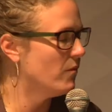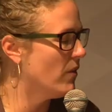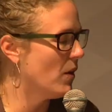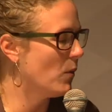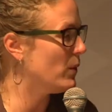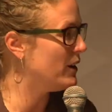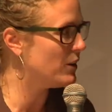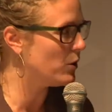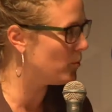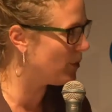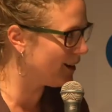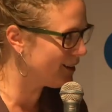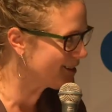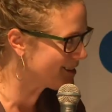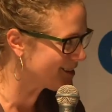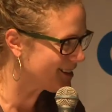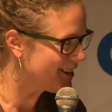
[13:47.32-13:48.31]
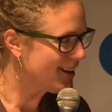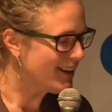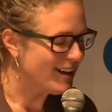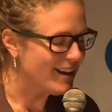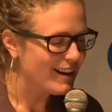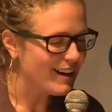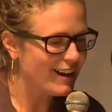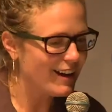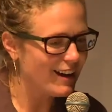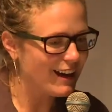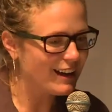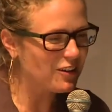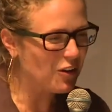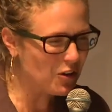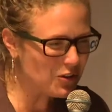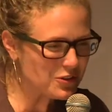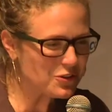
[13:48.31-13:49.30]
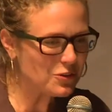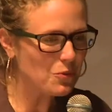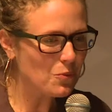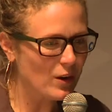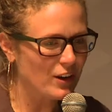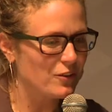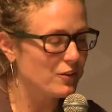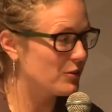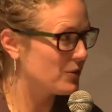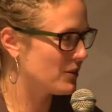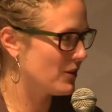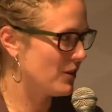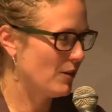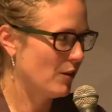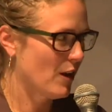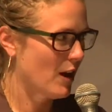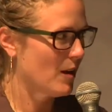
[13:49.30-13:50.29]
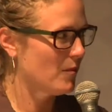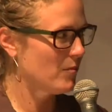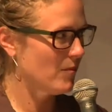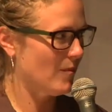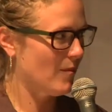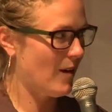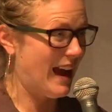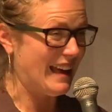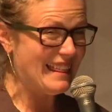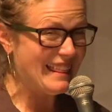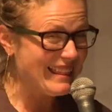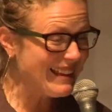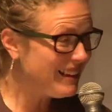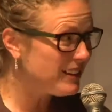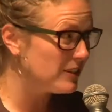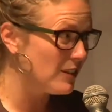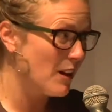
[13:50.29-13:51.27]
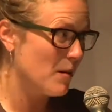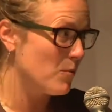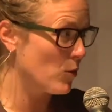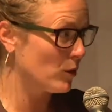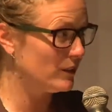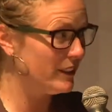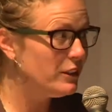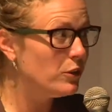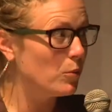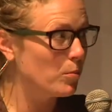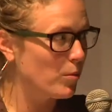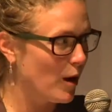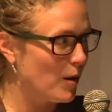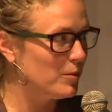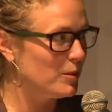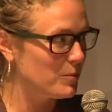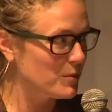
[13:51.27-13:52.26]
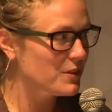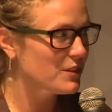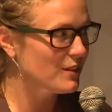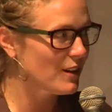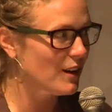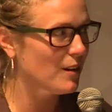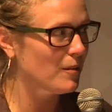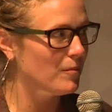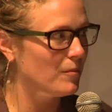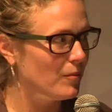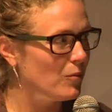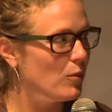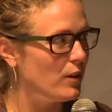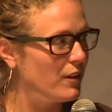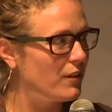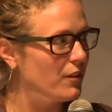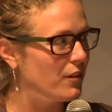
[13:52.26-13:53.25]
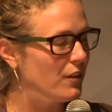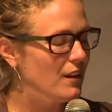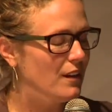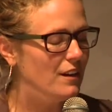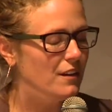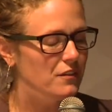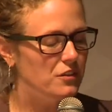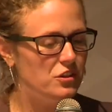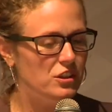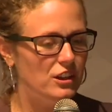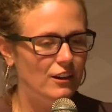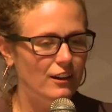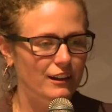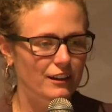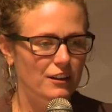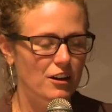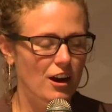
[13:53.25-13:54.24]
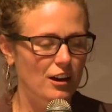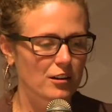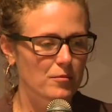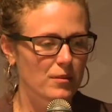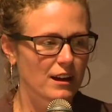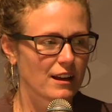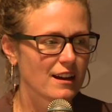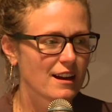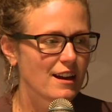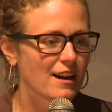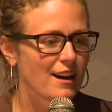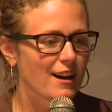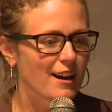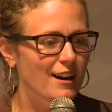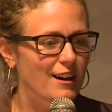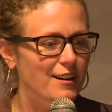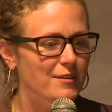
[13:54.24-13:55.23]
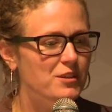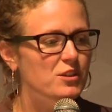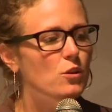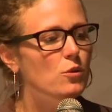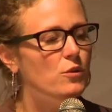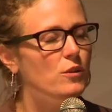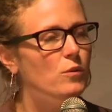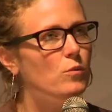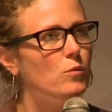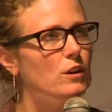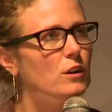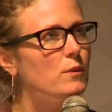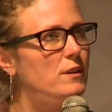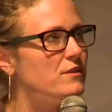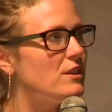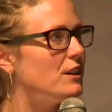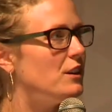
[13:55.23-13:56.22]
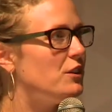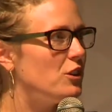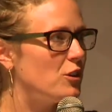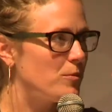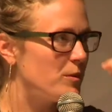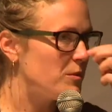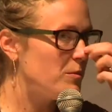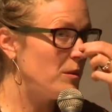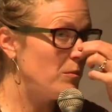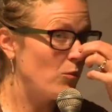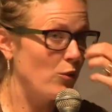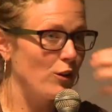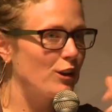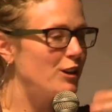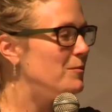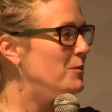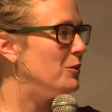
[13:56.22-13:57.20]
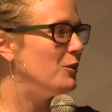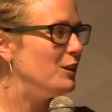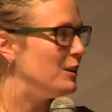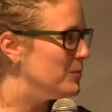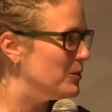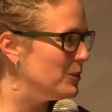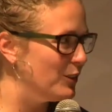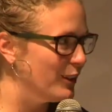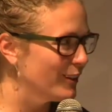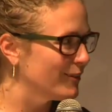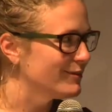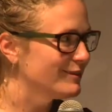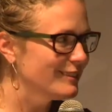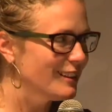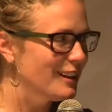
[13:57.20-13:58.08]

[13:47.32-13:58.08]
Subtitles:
that we know best, and also where there's a lot more legal problems with the sharing economy. So the work we've done in Europe has been more community building.